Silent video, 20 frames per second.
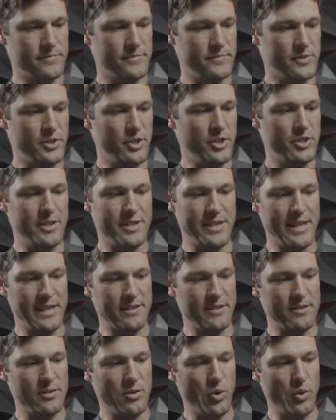So you can
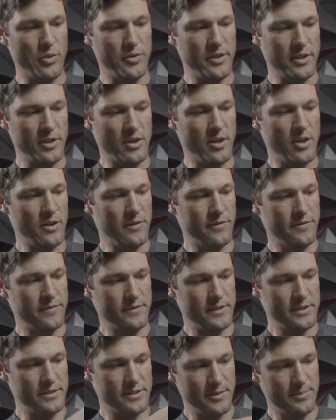take this whole thing
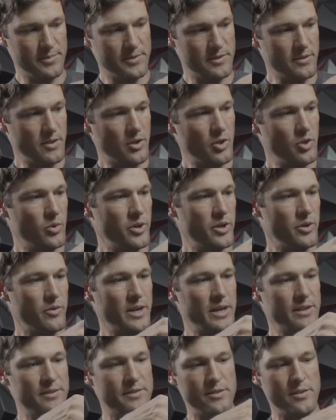off. It zips all the way
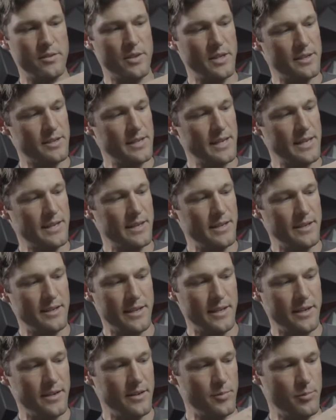around, so you can take it,
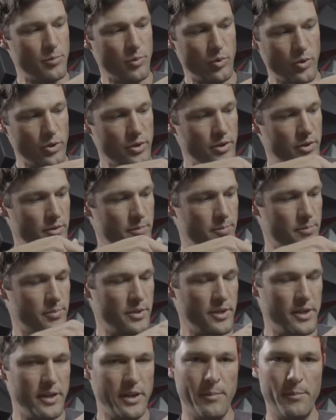get it embroidered,
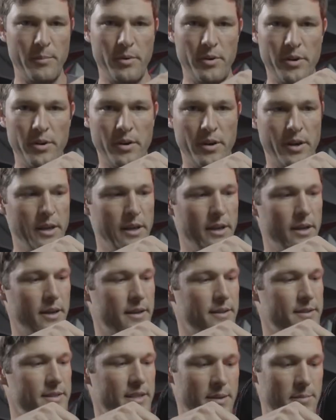put a number,
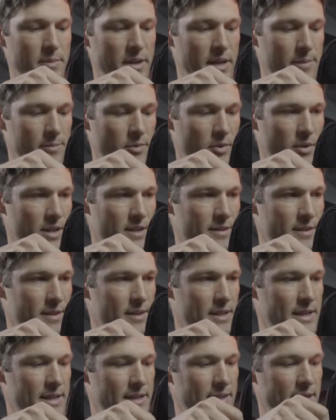team name, or
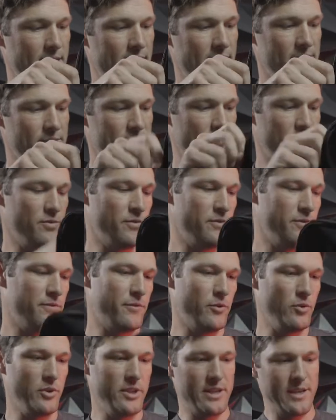anything like that. So
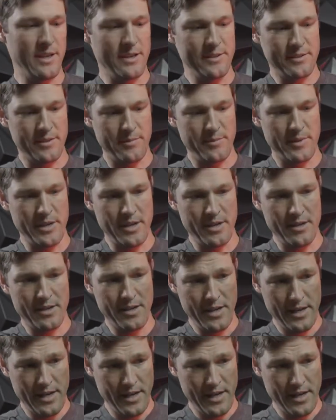fully custom there.